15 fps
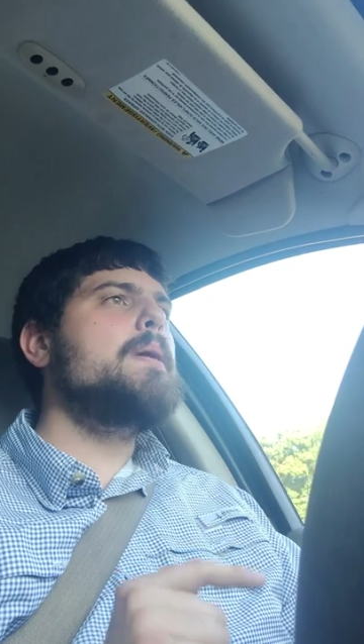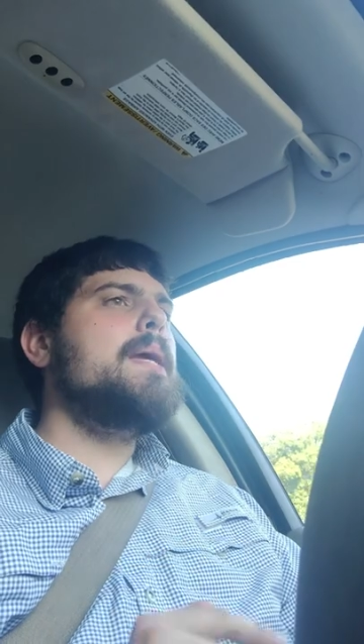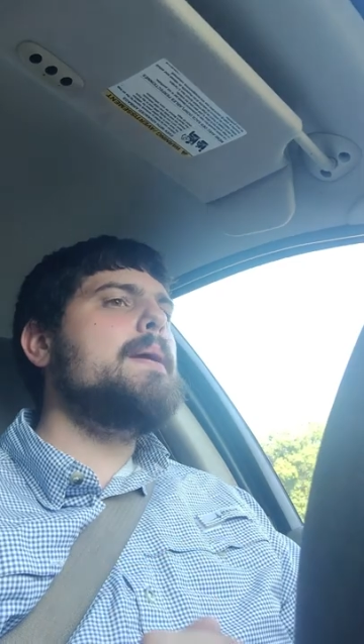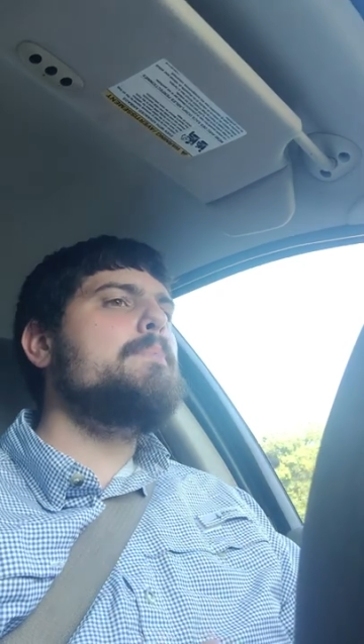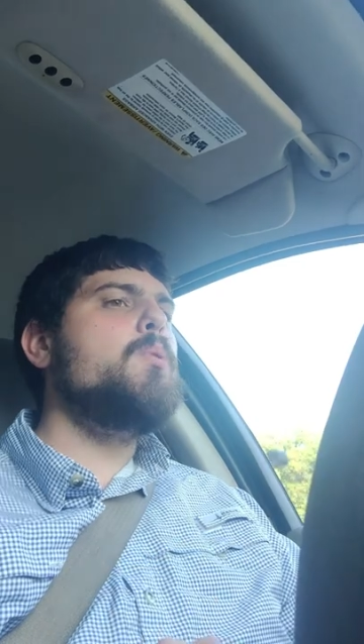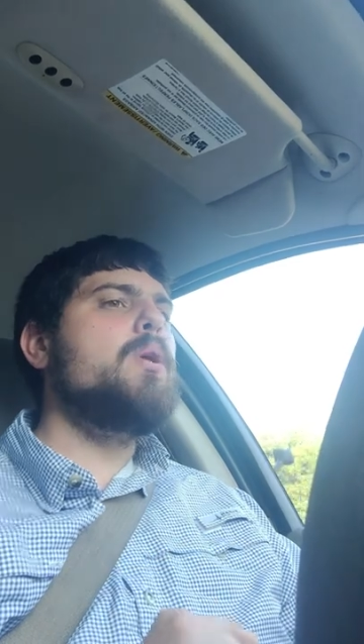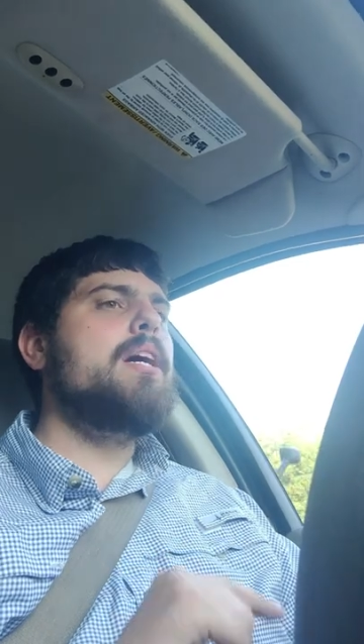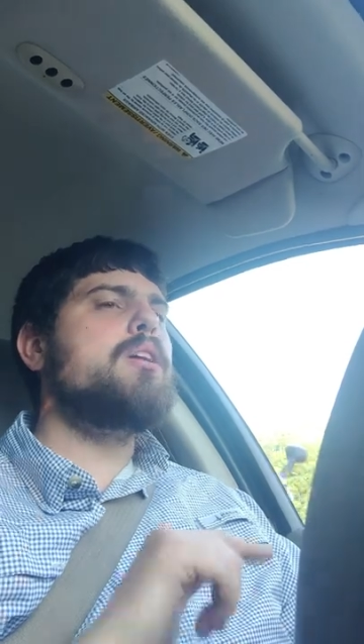
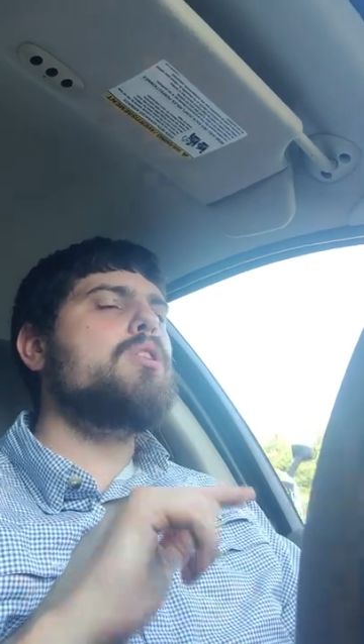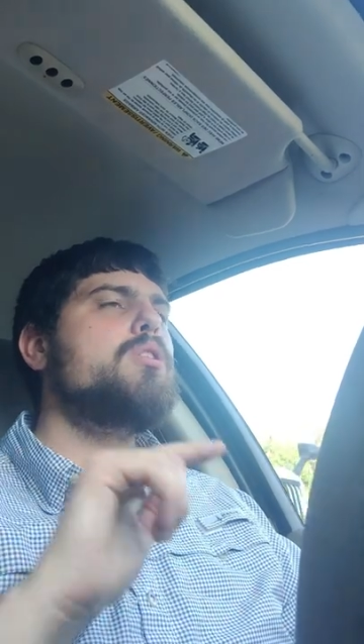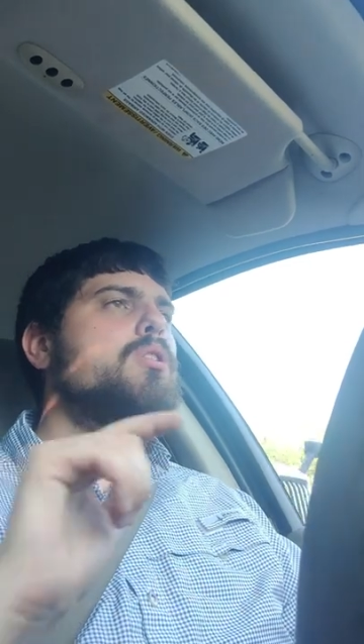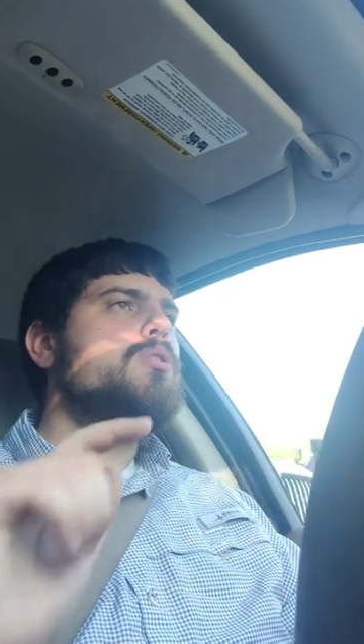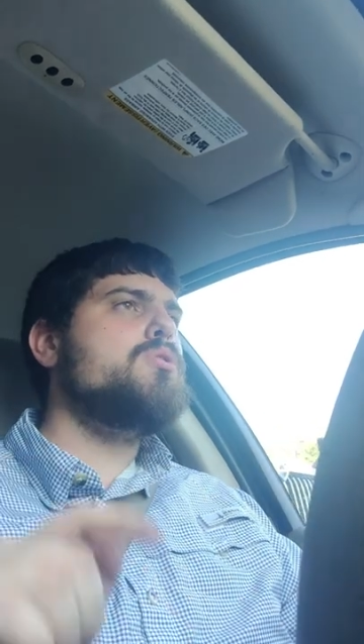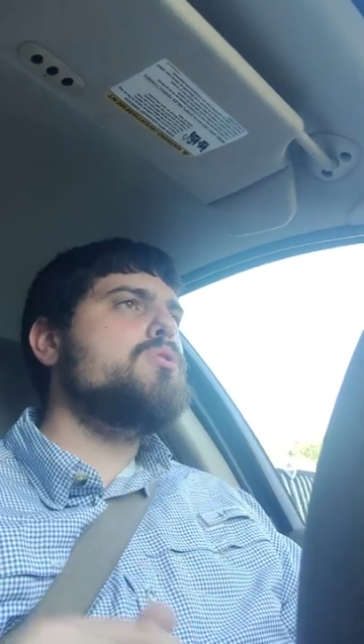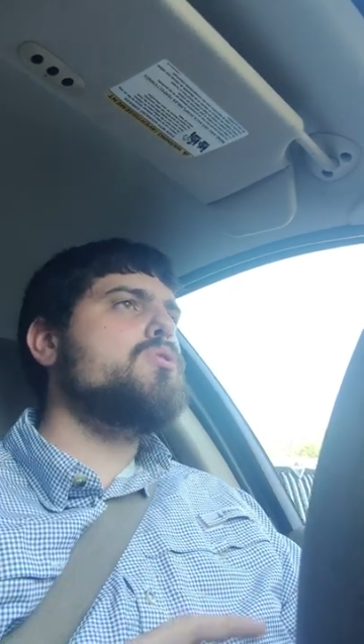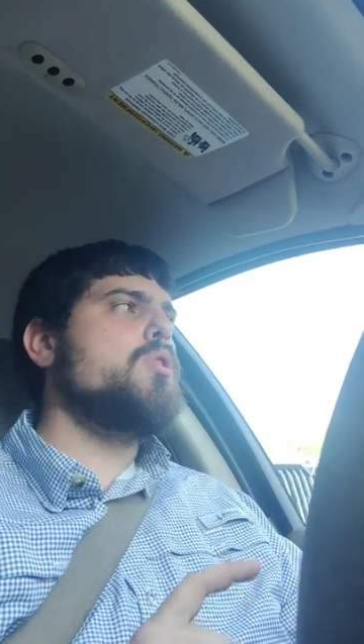people in
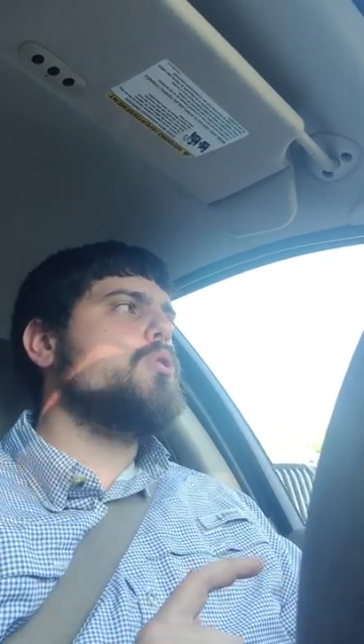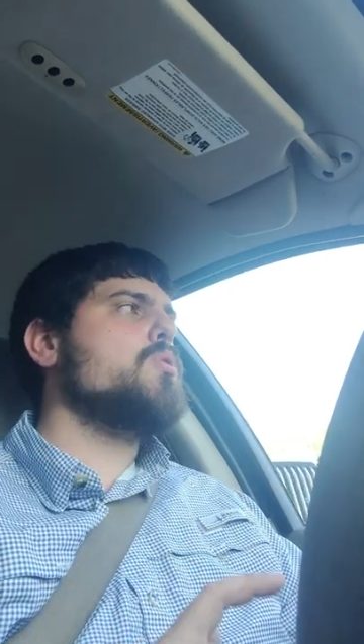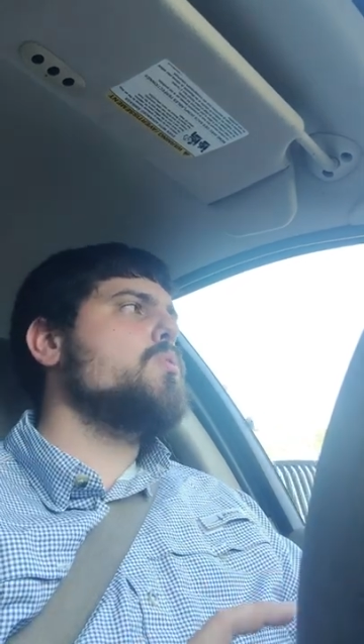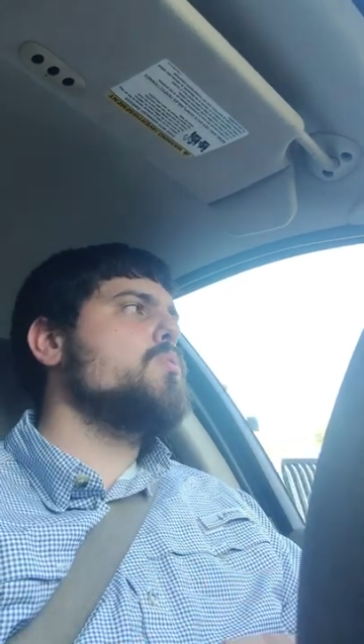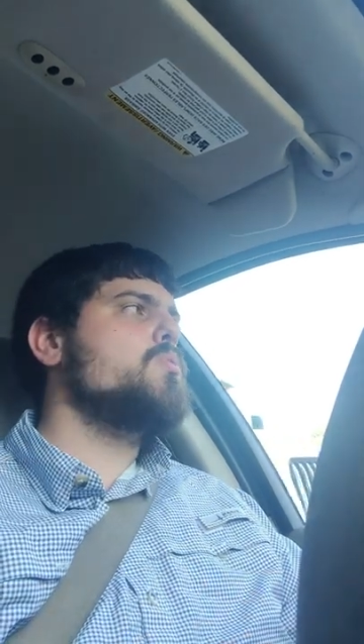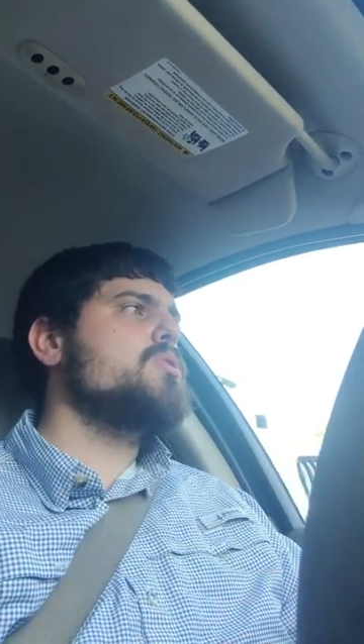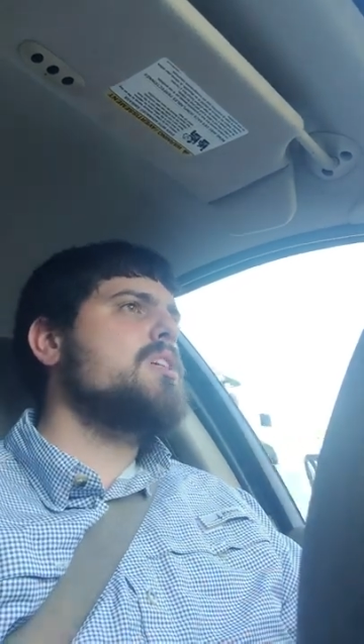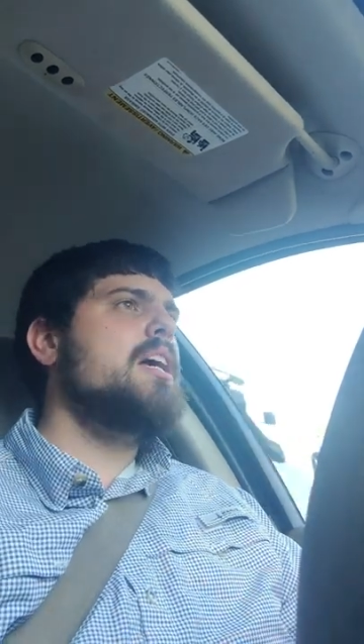good circles.